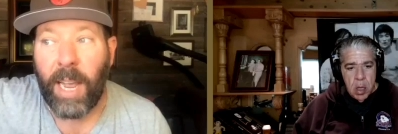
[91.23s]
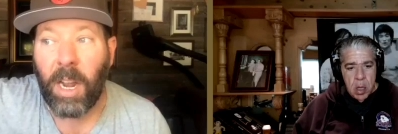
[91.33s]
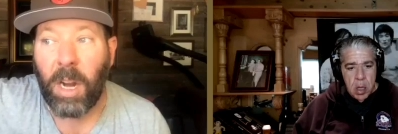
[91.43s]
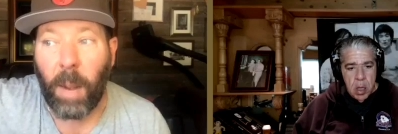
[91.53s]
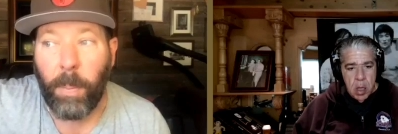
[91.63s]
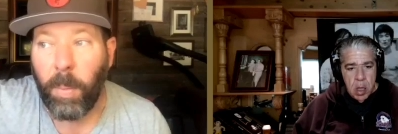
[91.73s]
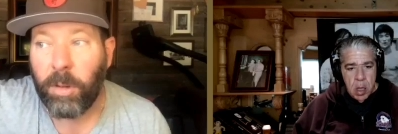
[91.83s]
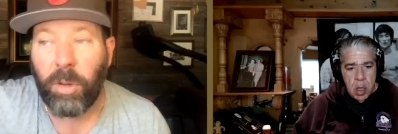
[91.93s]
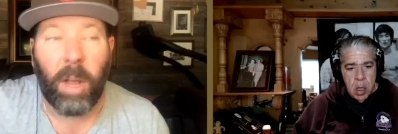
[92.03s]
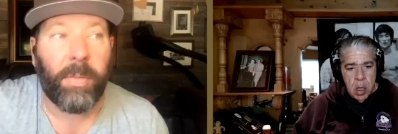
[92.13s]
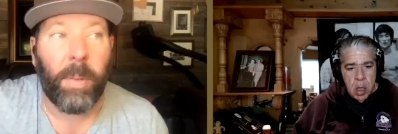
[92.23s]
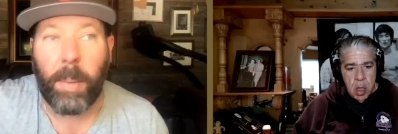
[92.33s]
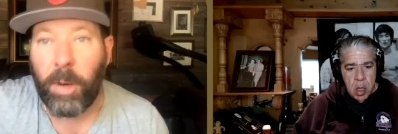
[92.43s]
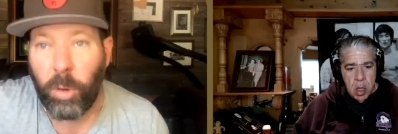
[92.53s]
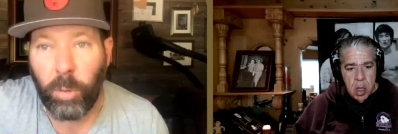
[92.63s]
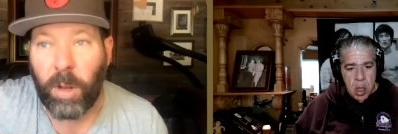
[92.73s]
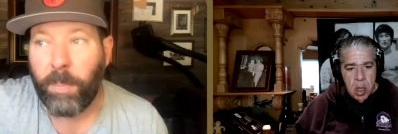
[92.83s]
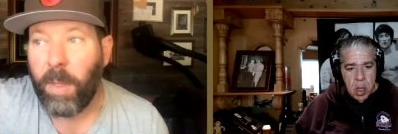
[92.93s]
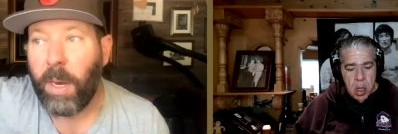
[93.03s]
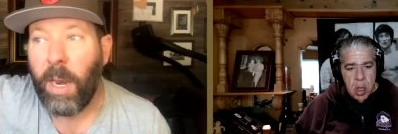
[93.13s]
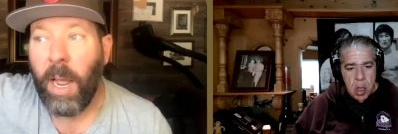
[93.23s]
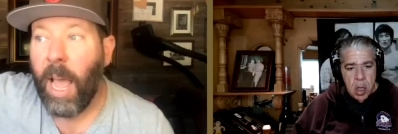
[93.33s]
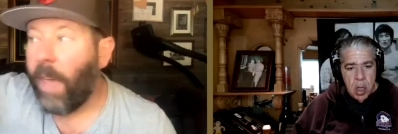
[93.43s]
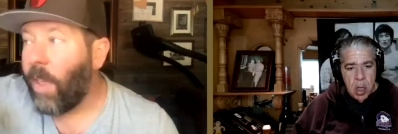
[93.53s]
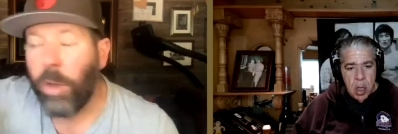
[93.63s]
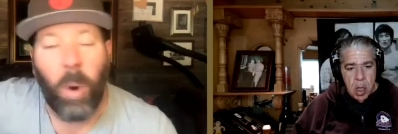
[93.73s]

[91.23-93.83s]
Speaker 1: a couple months off to maybe do something, and then you're